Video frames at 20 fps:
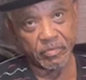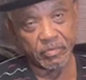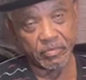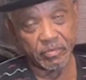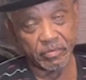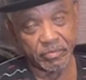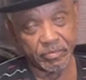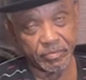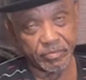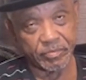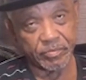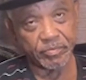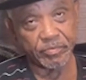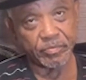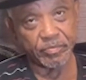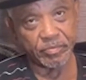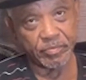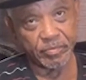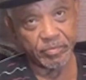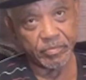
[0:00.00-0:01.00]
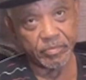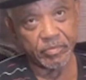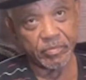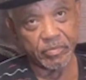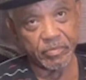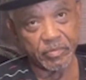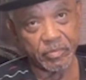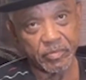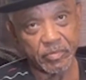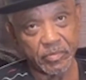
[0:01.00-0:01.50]
Mm-hmm.
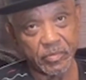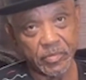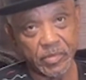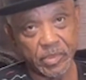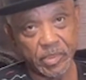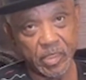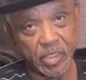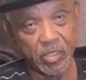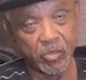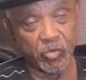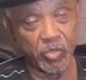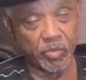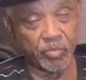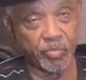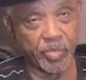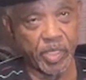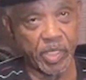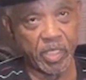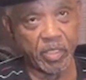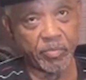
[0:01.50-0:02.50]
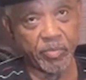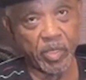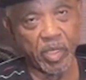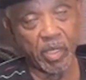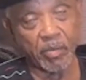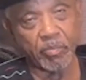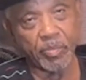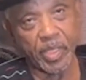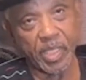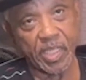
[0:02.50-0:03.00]
With
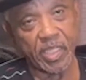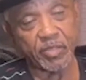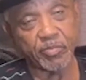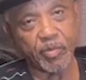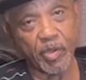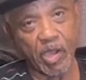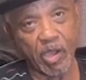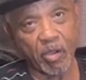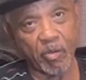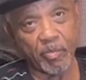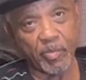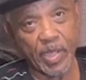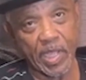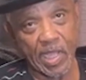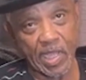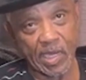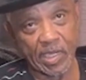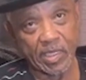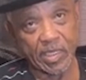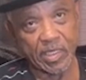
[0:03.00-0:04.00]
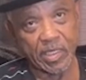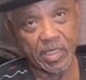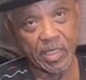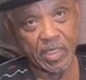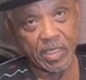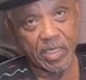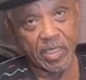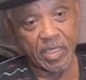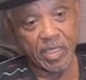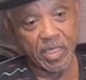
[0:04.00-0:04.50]
a baseball bat
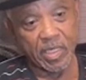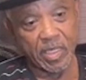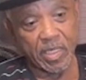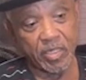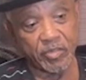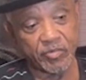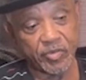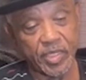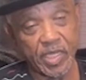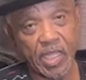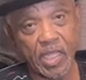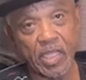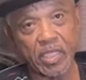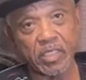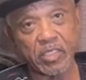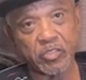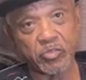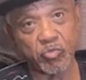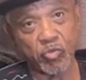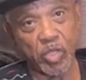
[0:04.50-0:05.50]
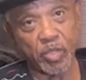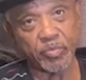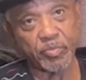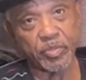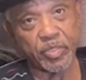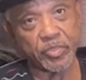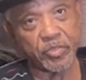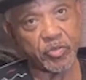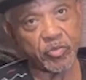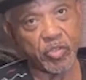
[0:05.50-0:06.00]
is a dangerous
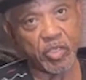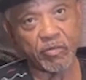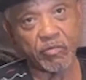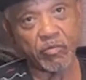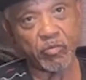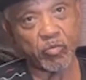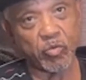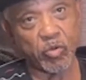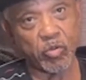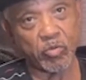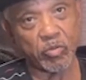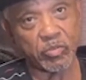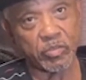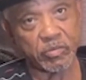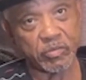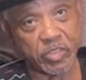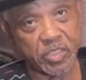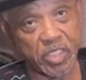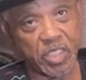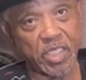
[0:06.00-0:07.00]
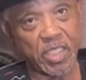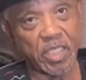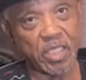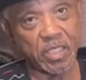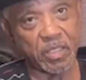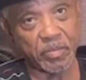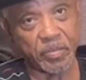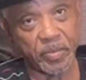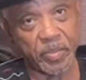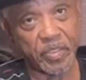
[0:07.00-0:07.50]
weapon that you ever want to see
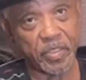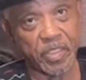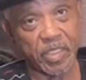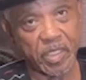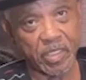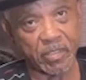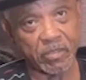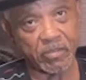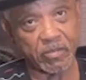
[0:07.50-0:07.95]
in a penitentiary.